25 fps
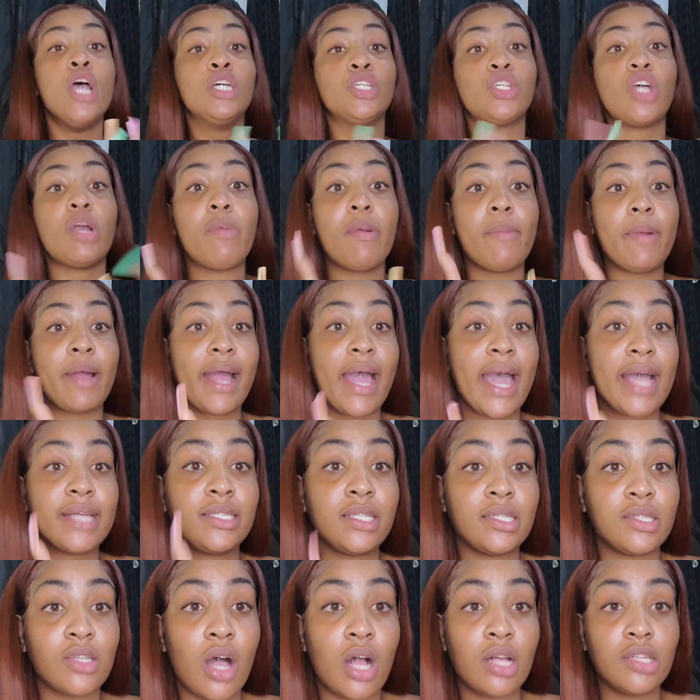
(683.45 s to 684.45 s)
So remember, guys,
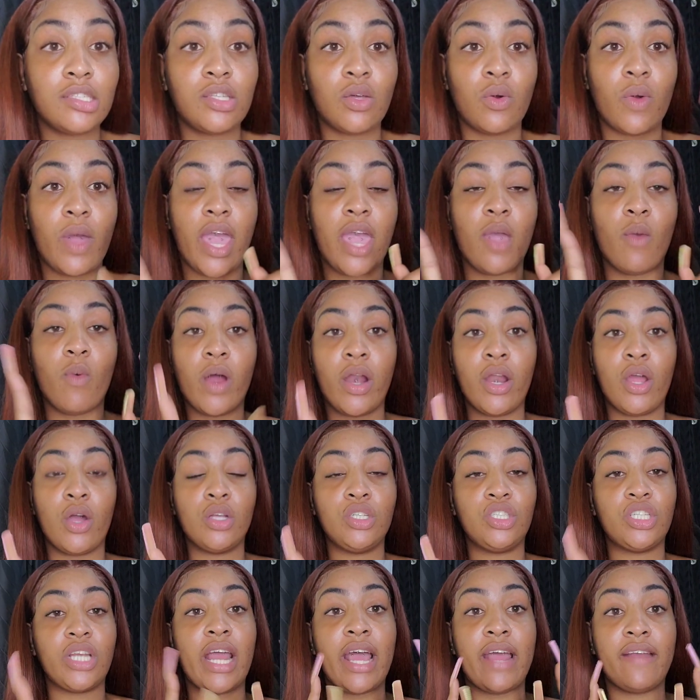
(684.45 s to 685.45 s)
it's also a
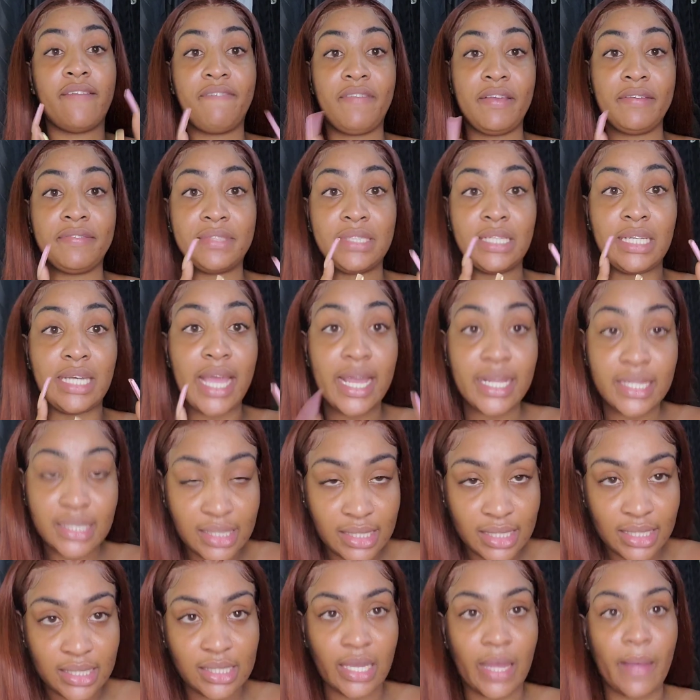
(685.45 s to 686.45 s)
150
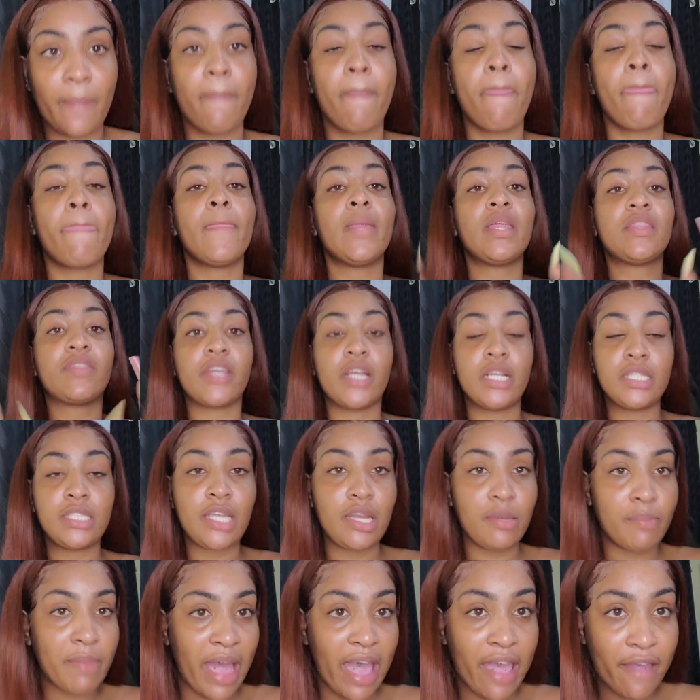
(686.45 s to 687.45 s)
density,
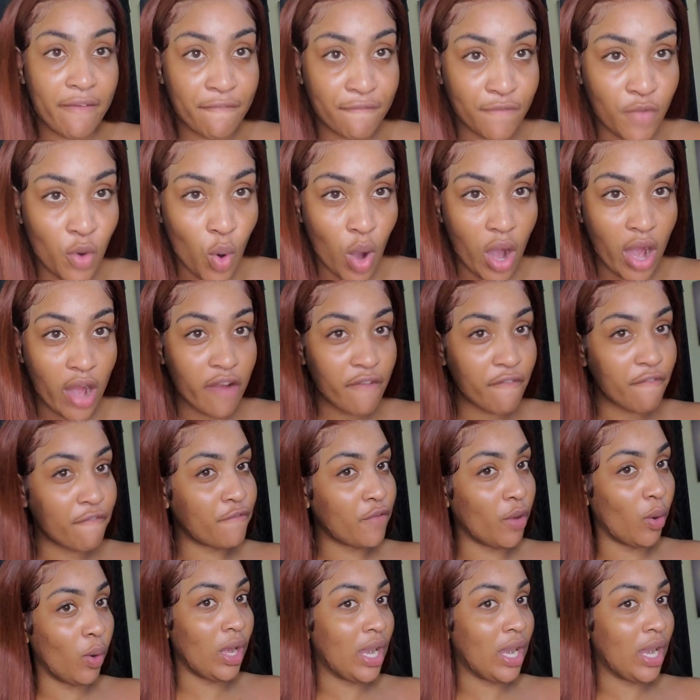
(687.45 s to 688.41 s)
13x4, full